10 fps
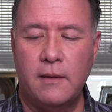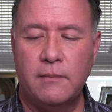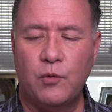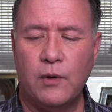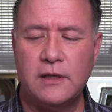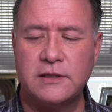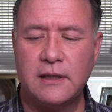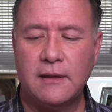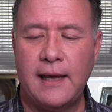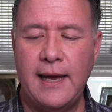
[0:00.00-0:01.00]
but where's the
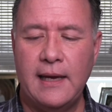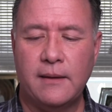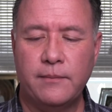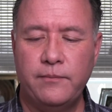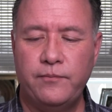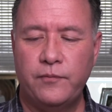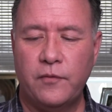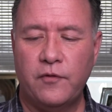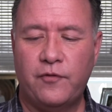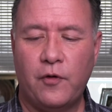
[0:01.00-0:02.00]
lamb
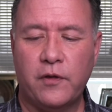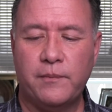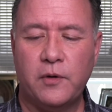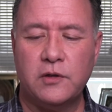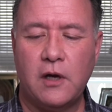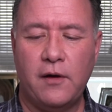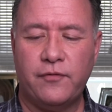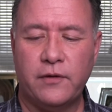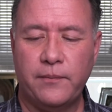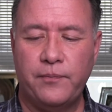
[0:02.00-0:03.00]
for the burnt
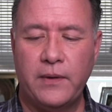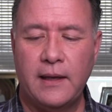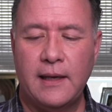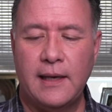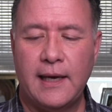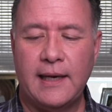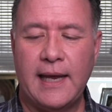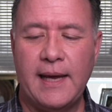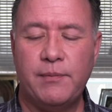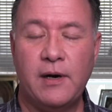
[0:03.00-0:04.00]
offering? And
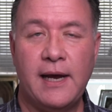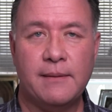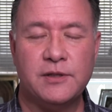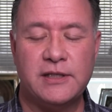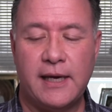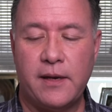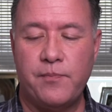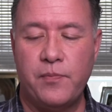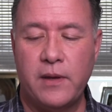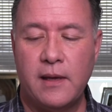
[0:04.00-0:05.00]
Abraham said,
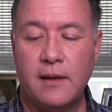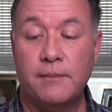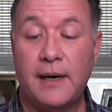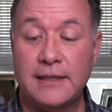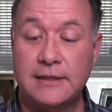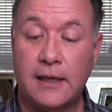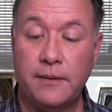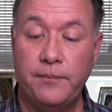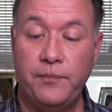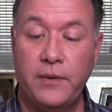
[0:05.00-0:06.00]
My
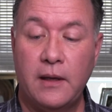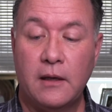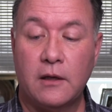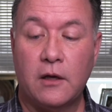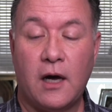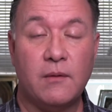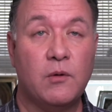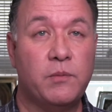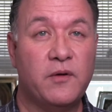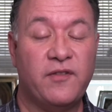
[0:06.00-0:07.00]
son, God will
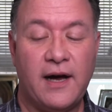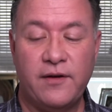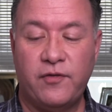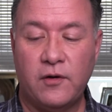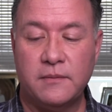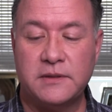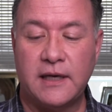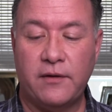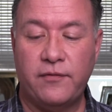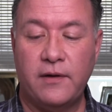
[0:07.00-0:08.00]
provide for
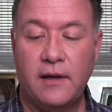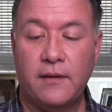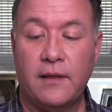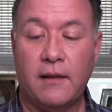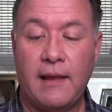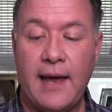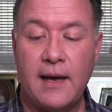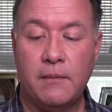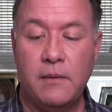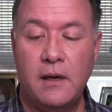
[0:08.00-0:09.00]
himself the
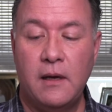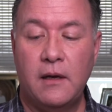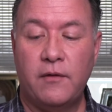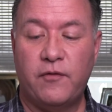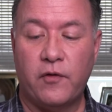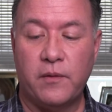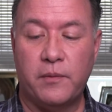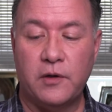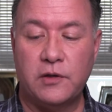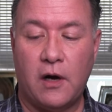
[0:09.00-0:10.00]
lamb for the
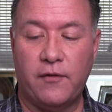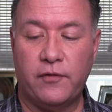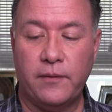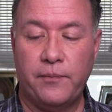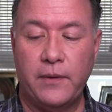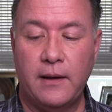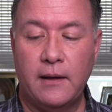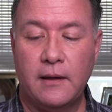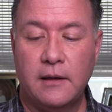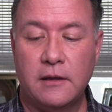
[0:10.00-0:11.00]
burnt offering.
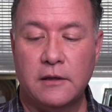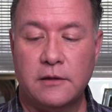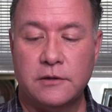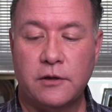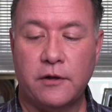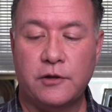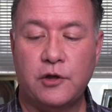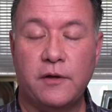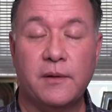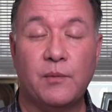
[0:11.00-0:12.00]
So the
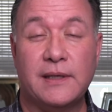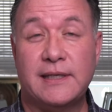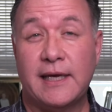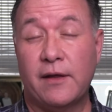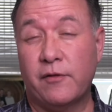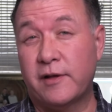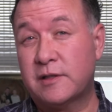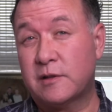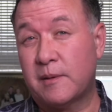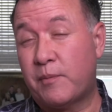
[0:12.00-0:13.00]
two of them went together. This
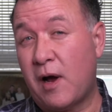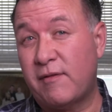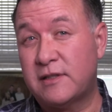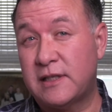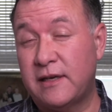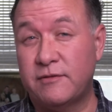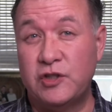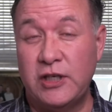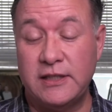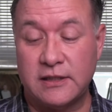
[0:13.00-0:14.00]
is a prophecy of
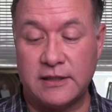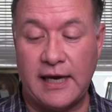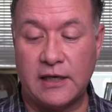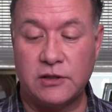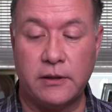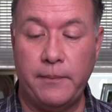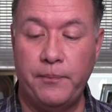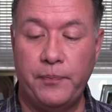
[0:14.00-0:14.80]
Jesus, actually.